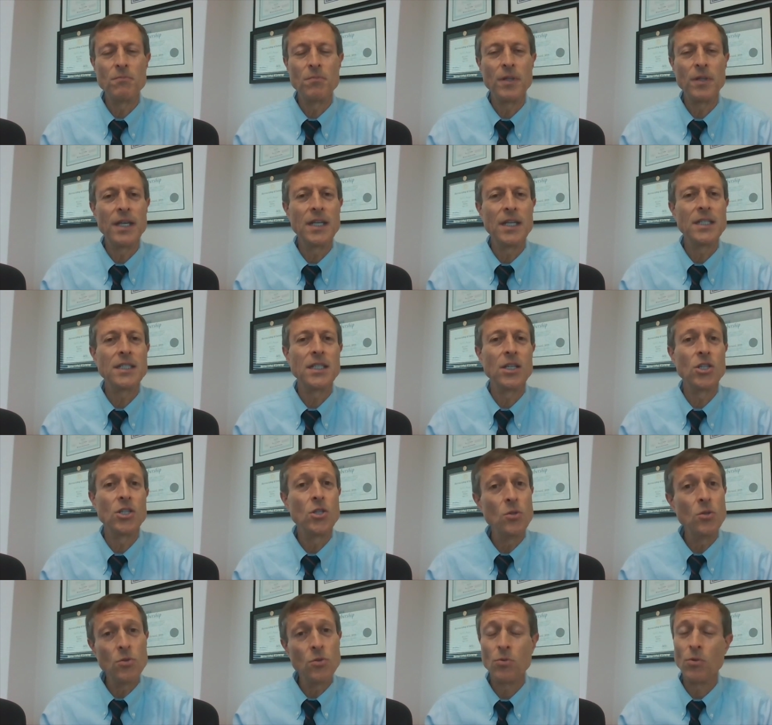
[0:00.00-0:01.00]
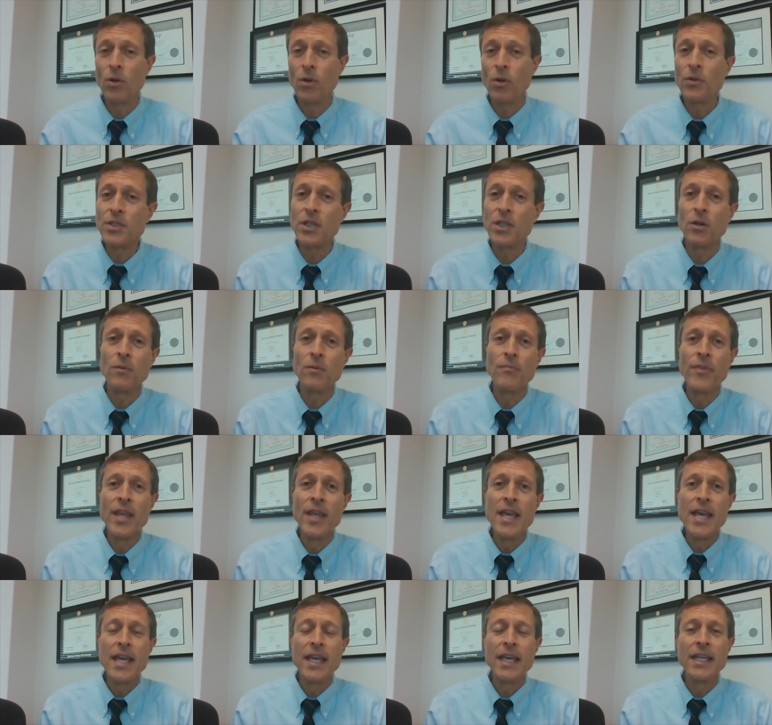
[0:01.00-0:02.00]
plays a huge role. So
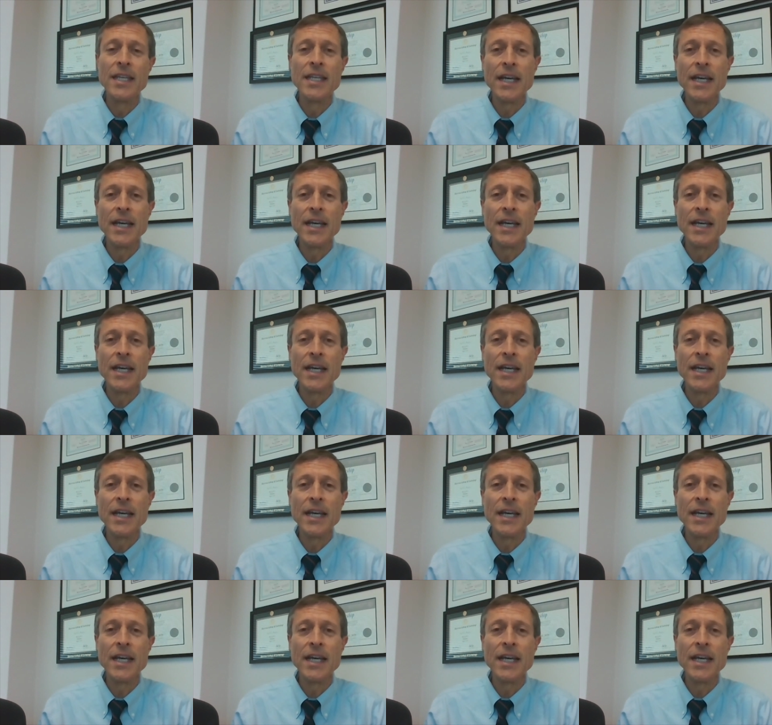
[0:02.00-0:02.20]
in